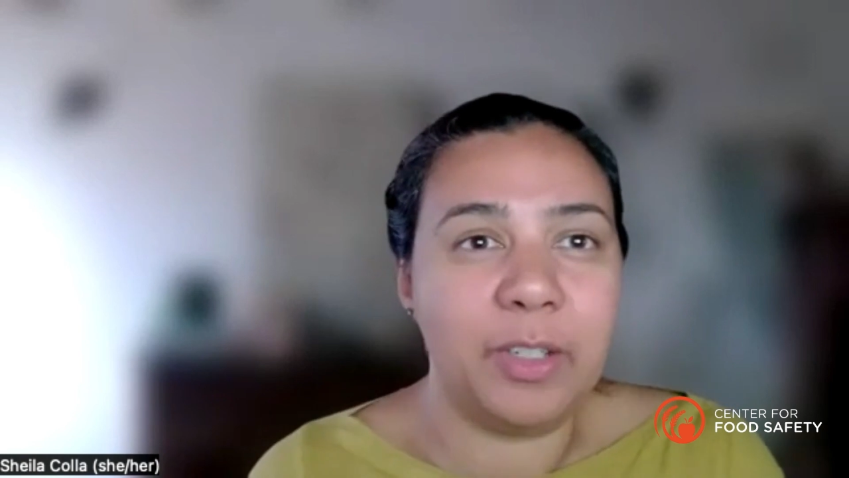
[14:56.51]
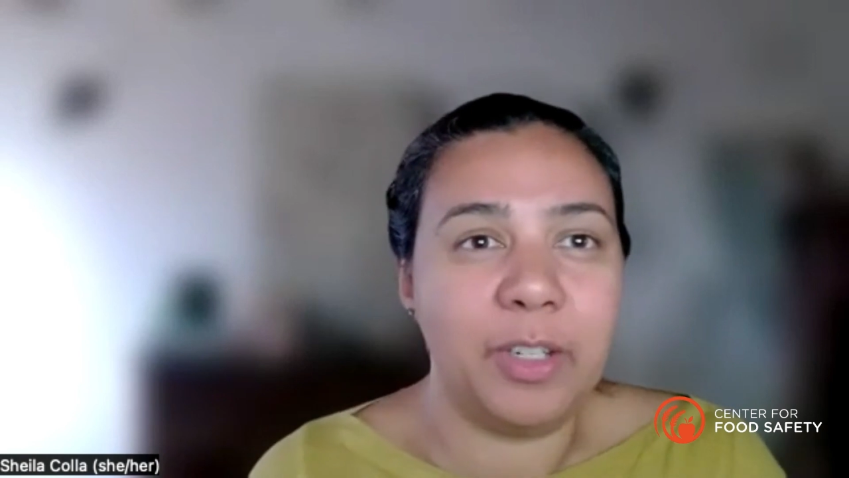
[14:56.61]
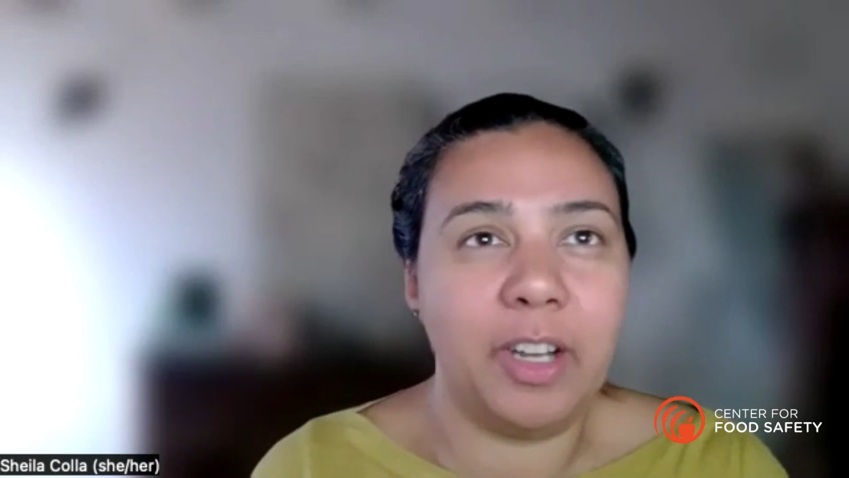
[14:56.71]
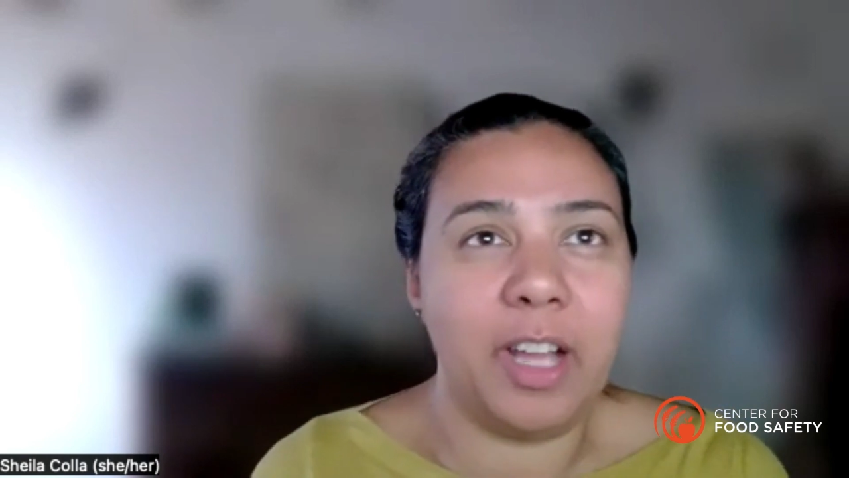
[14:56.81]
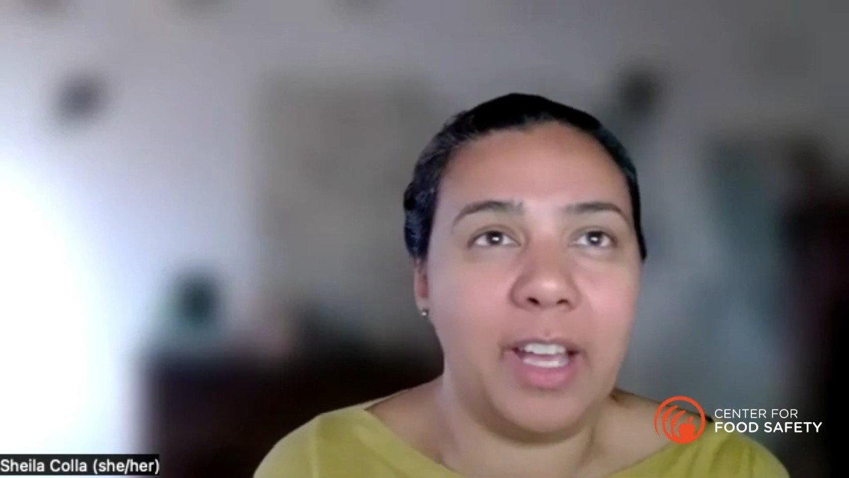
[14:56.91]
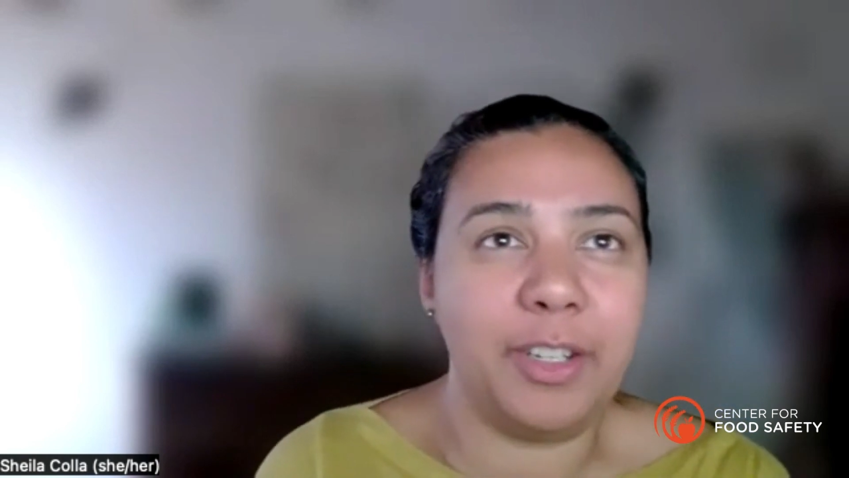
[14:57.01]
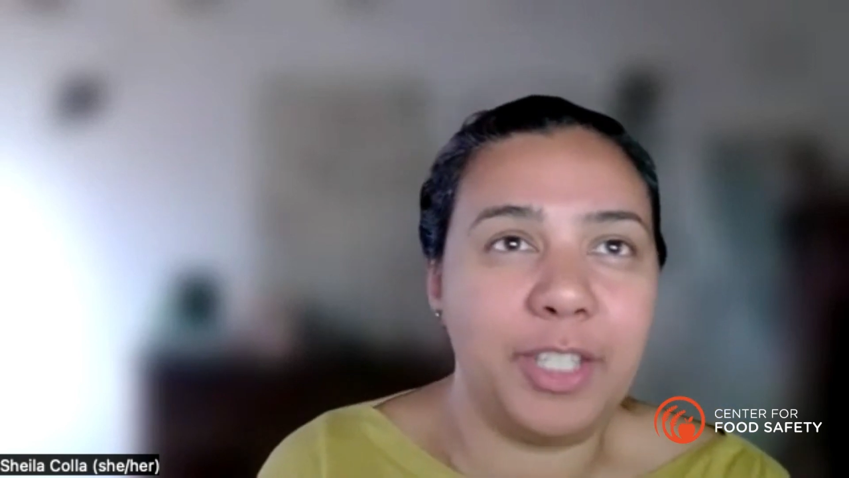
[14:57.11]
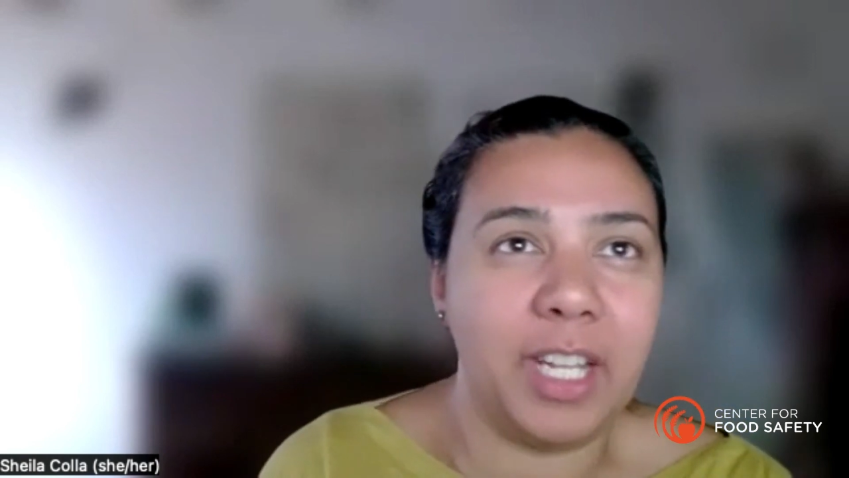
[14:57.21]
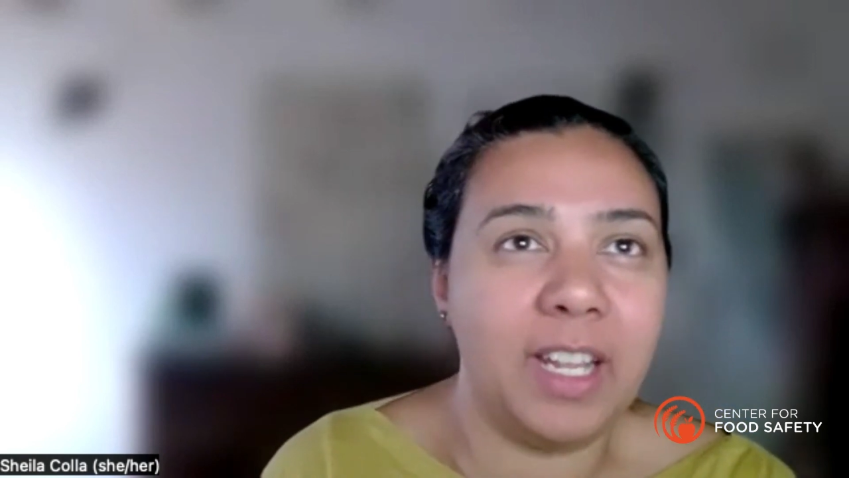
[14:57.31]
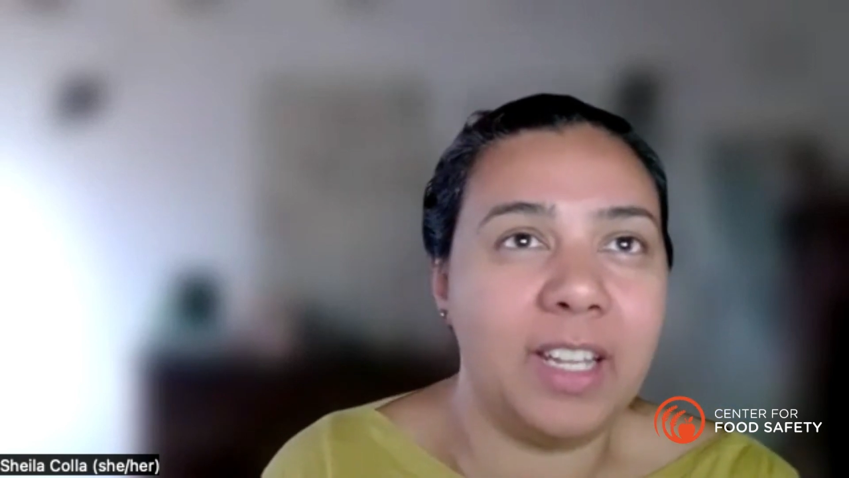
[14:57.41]
or
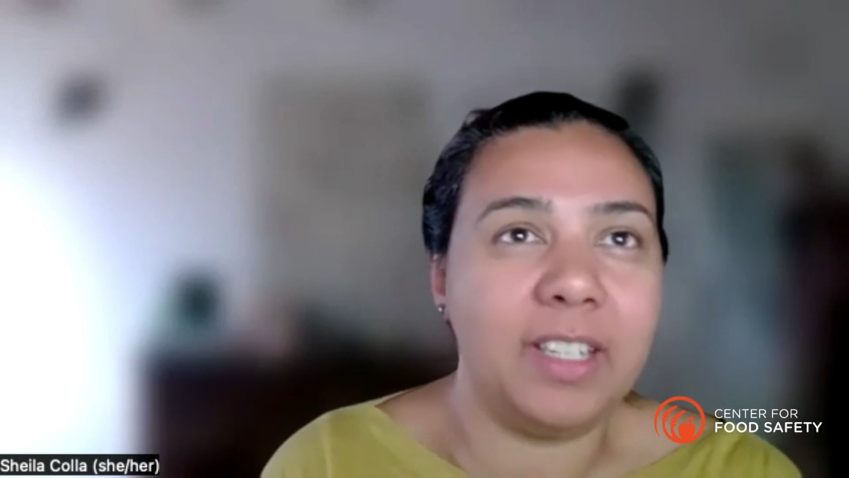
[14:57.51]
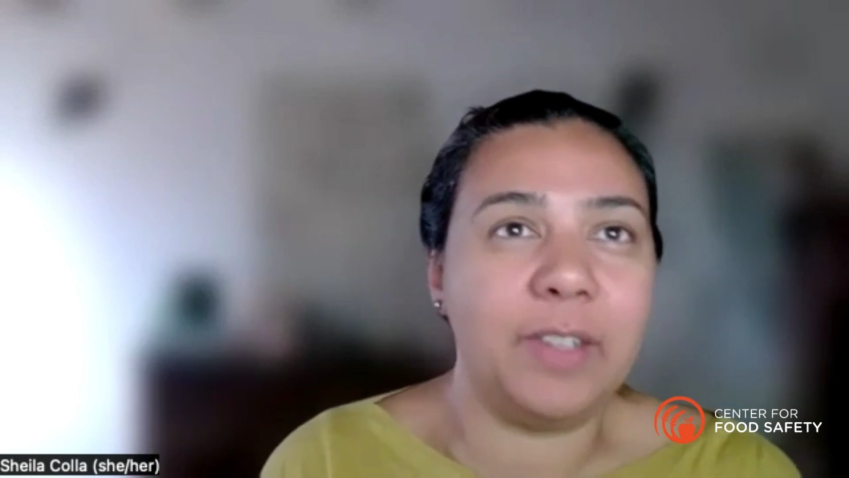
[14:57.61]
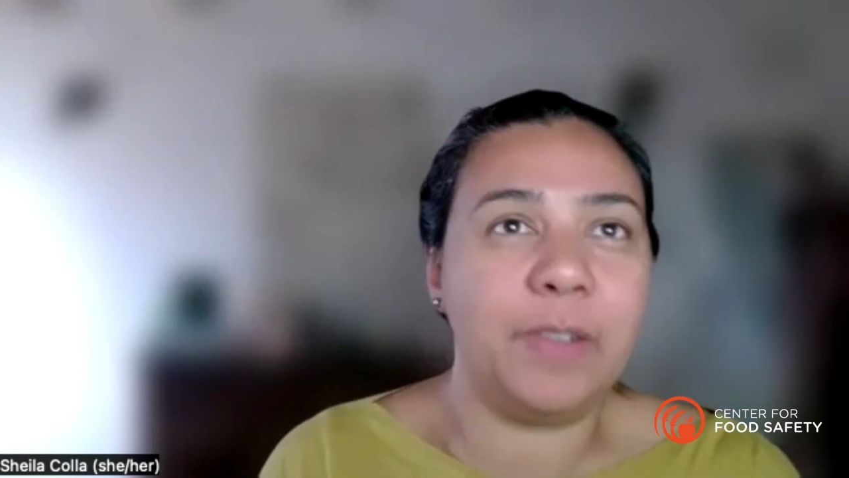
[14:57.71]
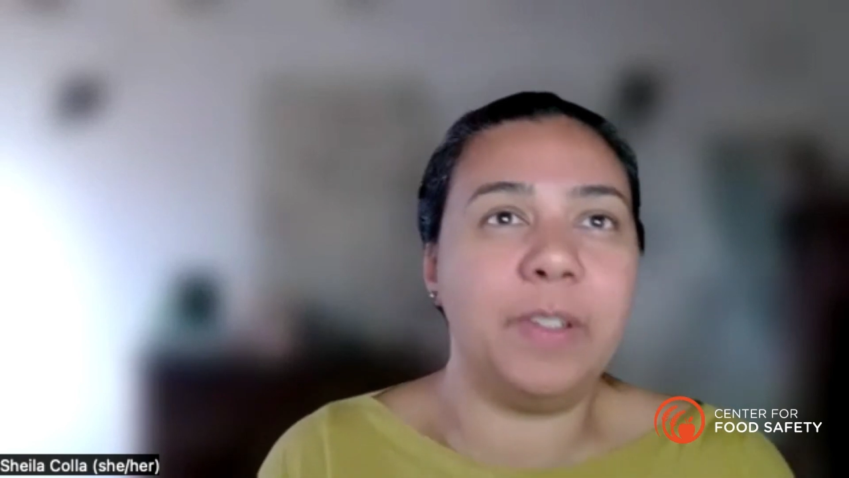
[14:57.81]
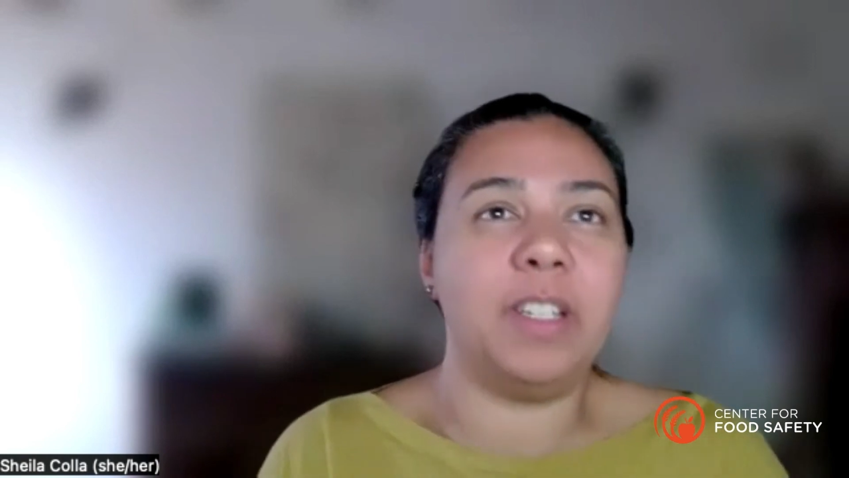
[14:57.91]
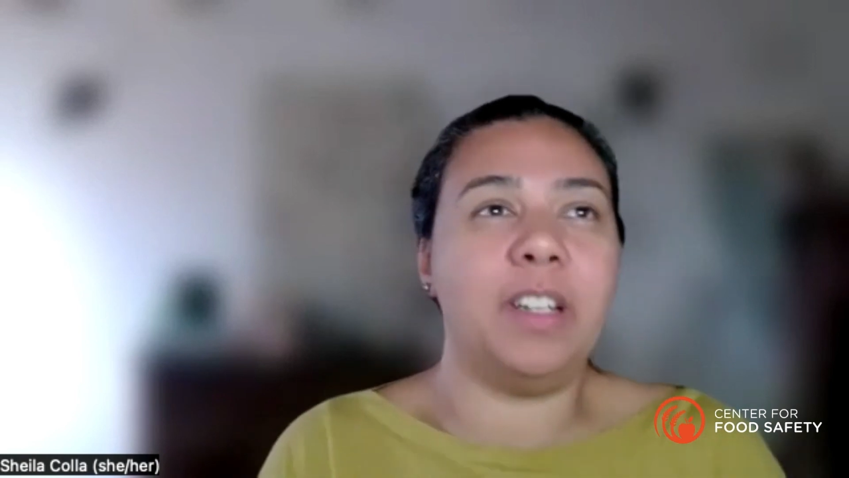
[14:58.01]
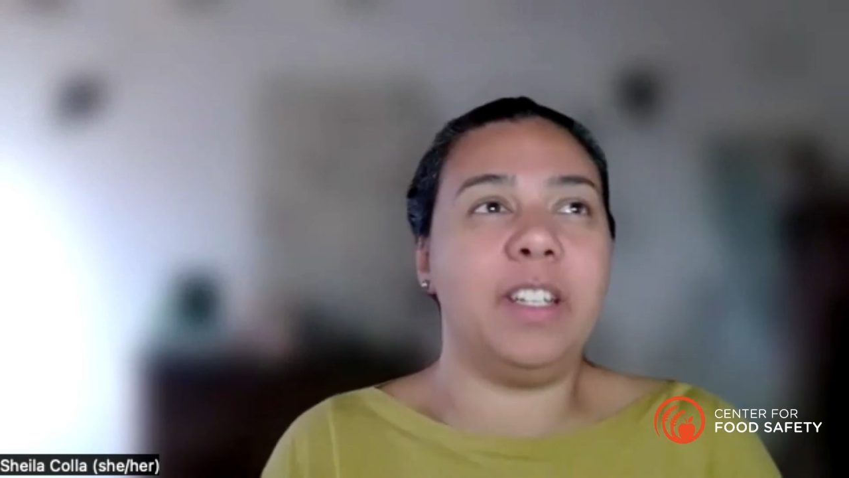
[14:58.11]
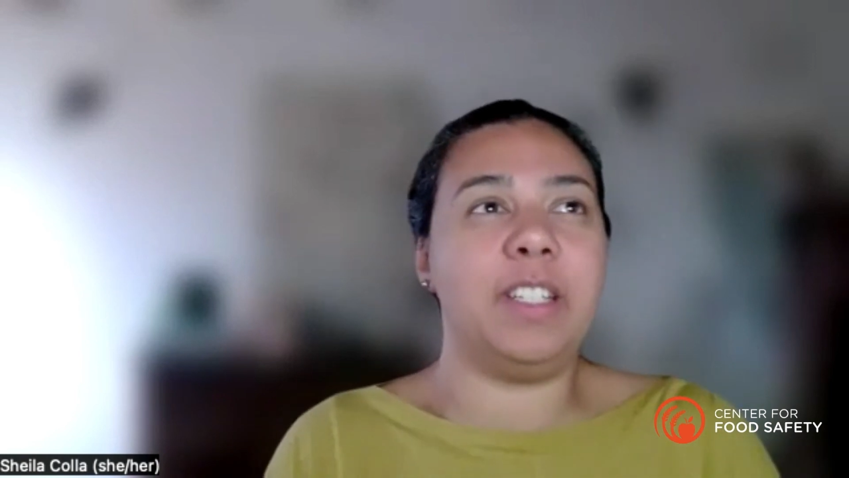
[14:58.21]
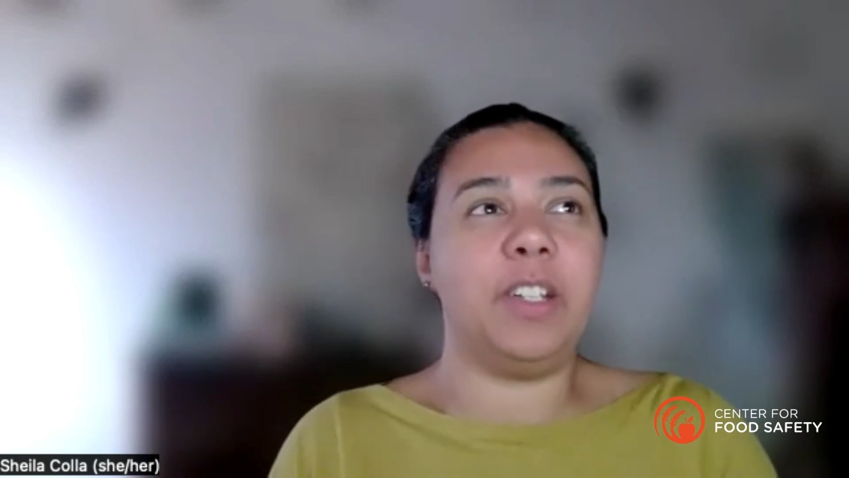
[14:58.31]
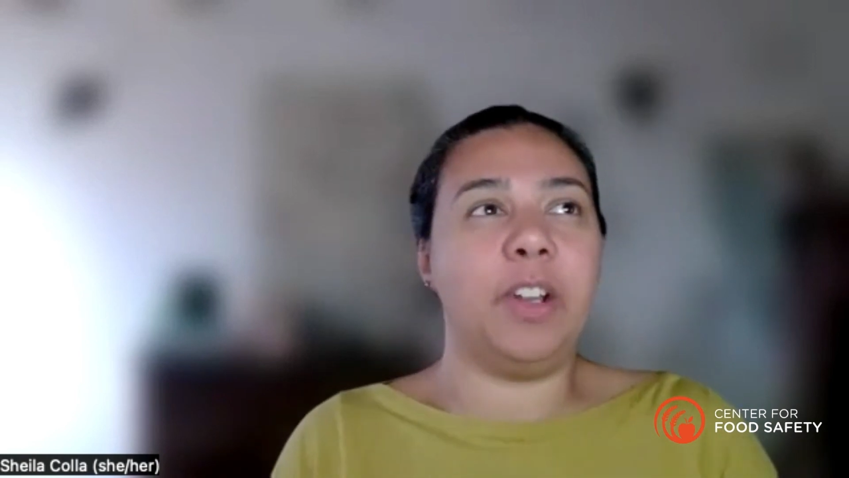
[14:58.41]
hashtag use on
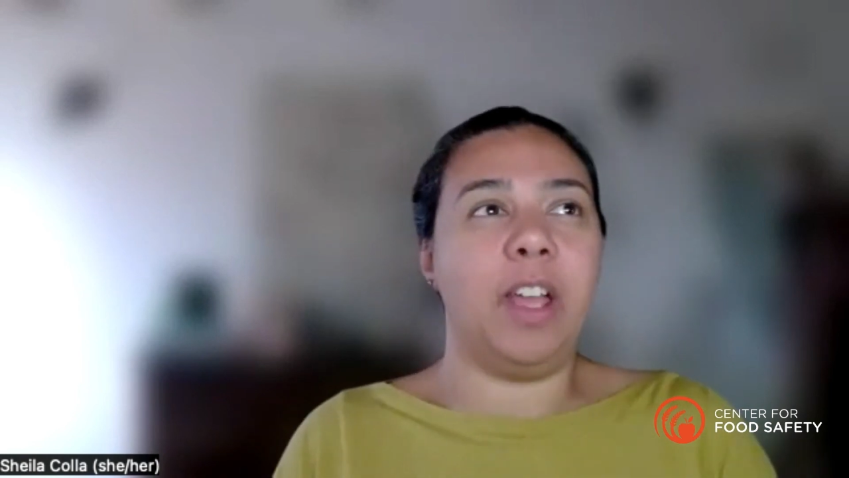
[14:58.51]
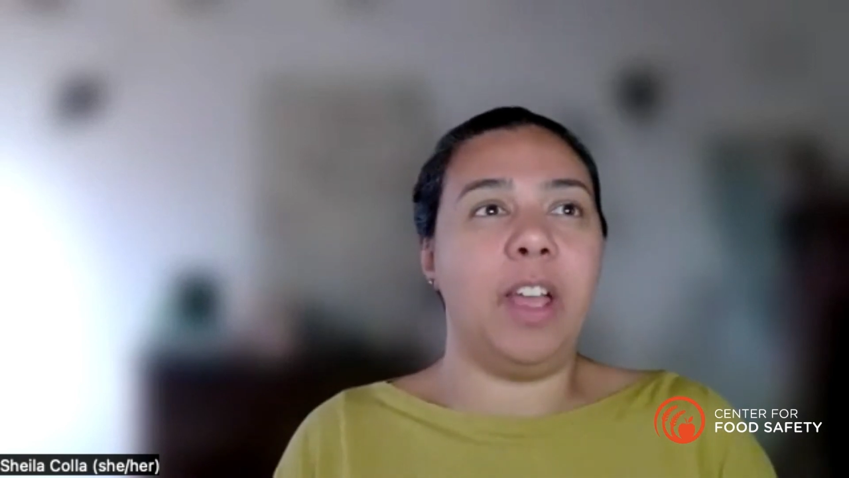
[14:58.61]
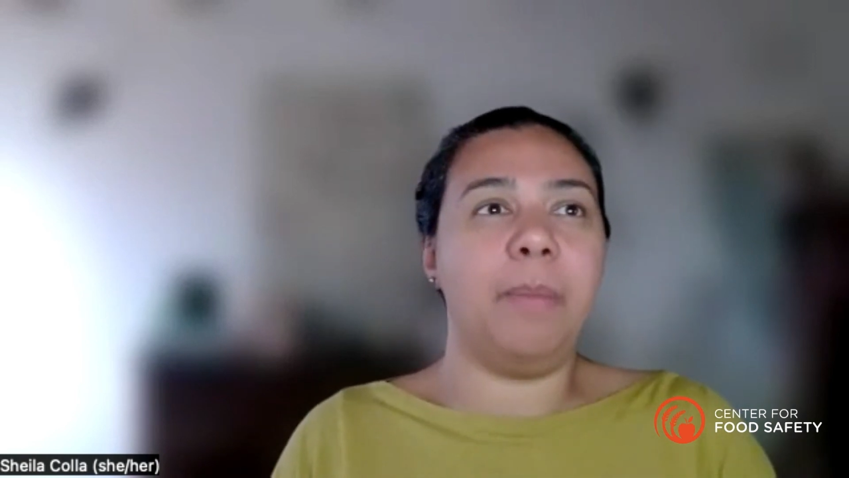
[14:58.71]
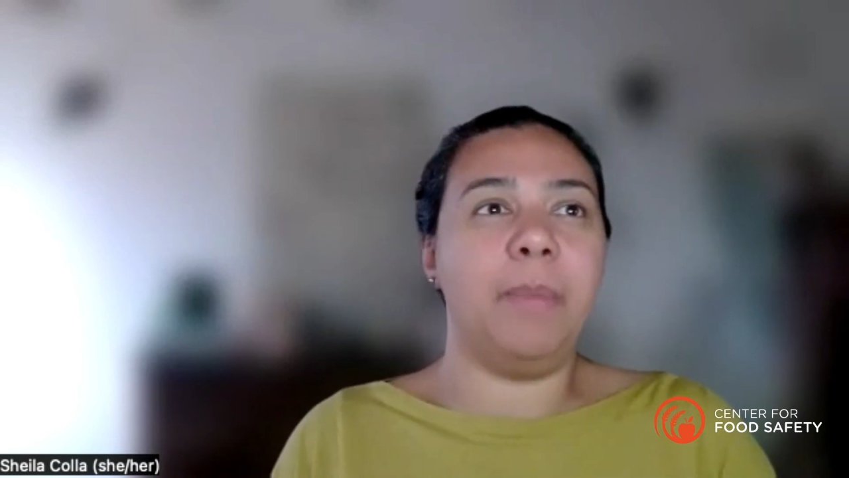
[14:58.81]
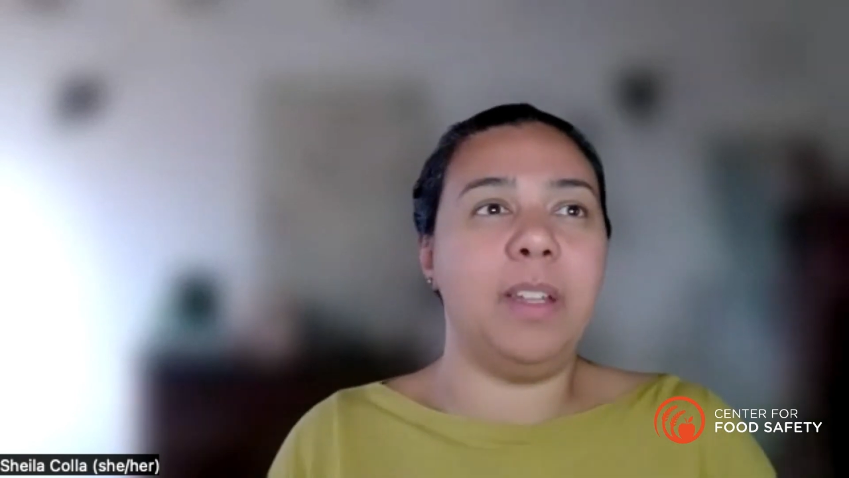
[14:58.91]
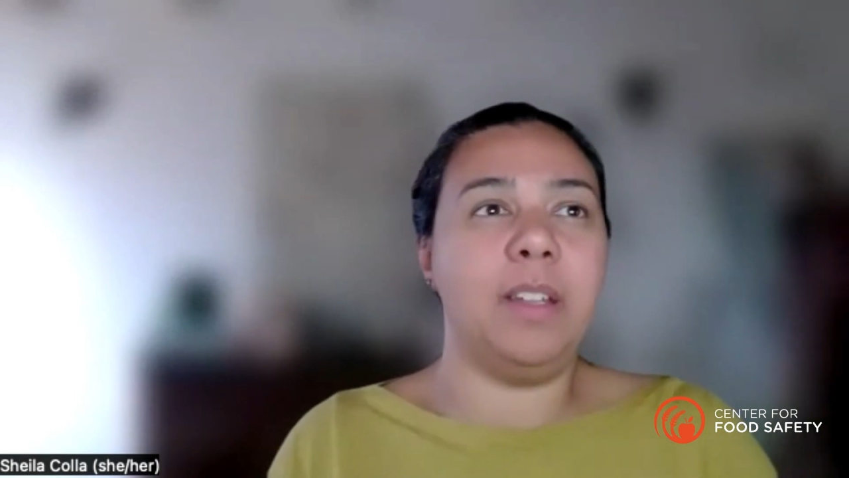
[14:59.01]
Instagram,